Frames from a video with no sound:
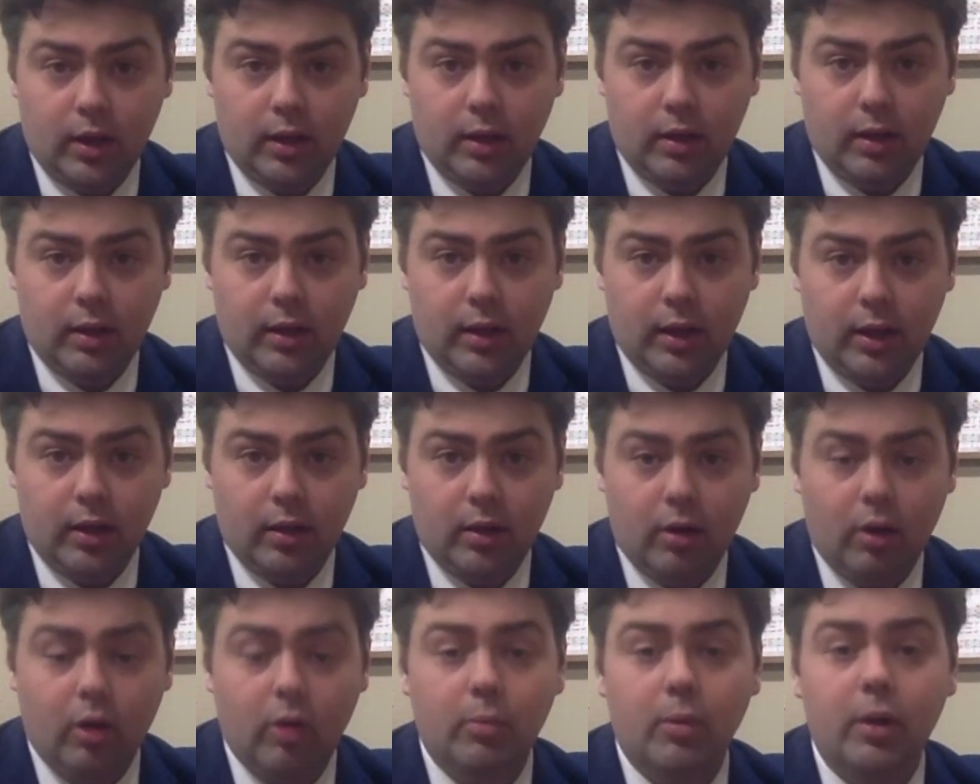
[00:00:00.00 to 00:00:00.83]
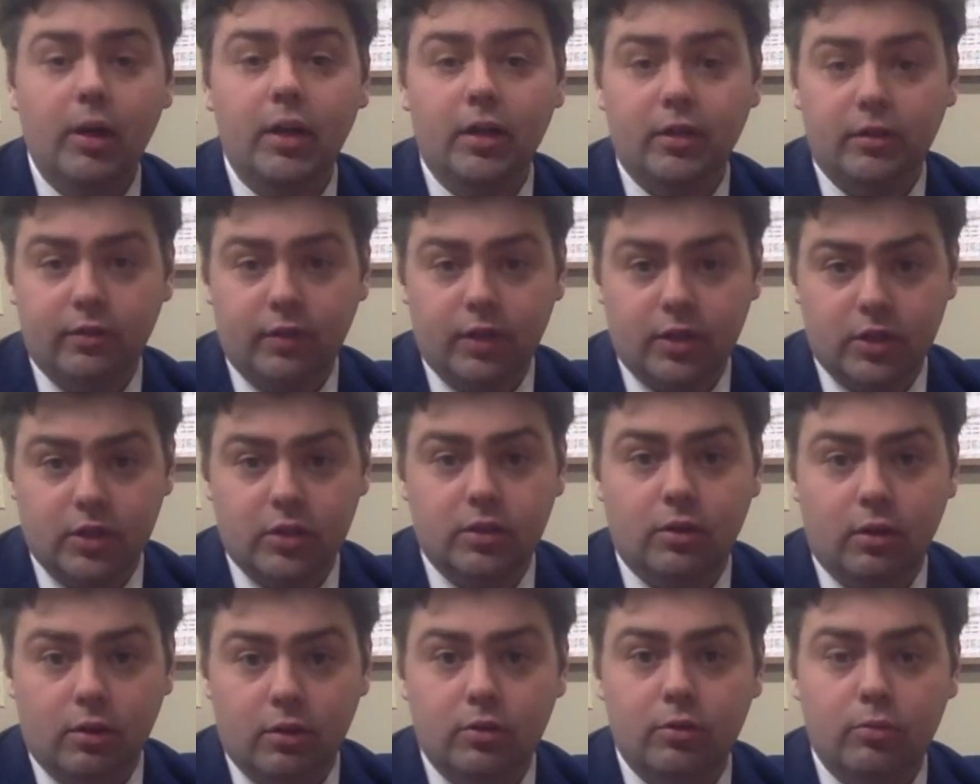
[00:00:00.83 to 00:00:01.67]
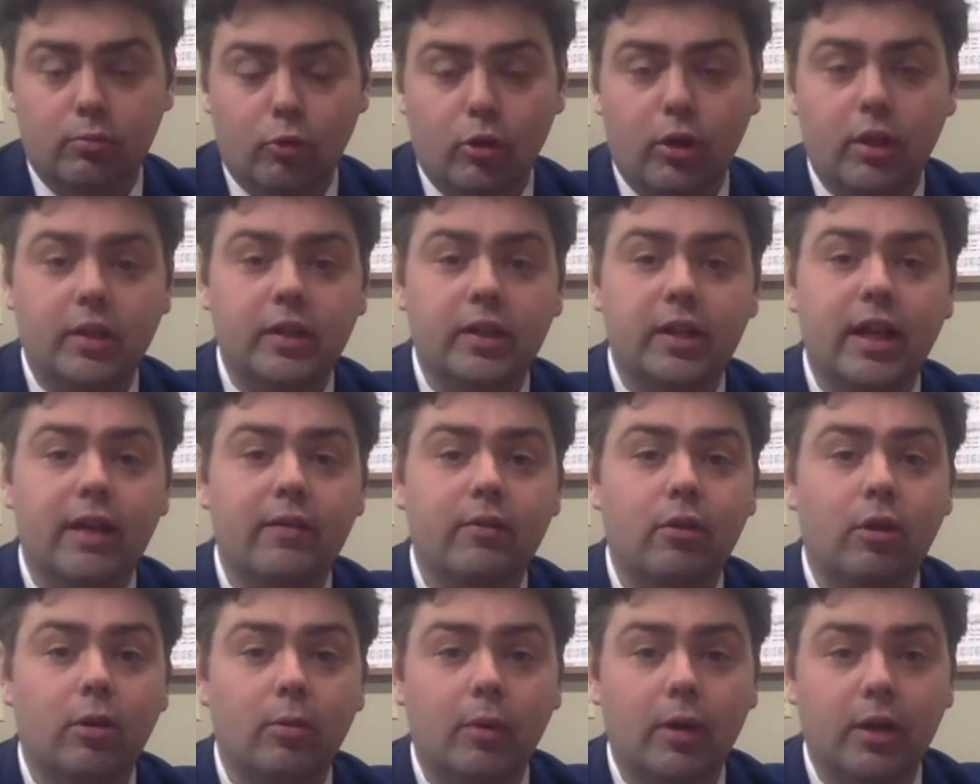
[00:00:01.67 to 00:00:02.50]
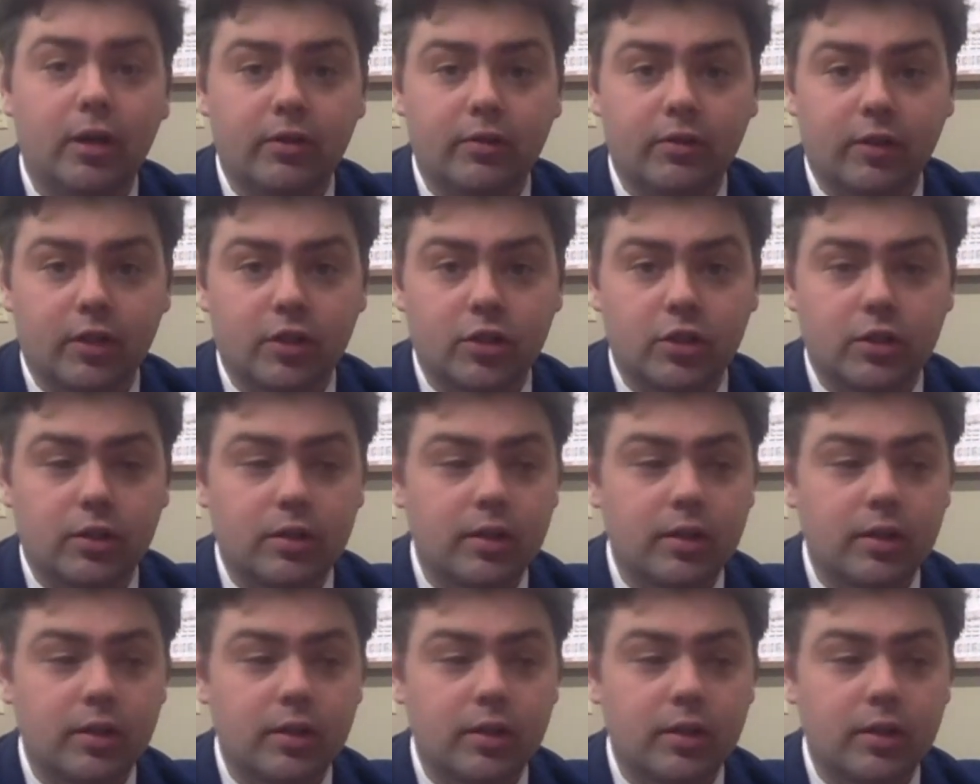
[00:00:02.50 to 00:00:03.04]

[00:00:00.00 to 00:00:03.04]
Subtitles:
a harmonic function, or more likely to have a harmonic function.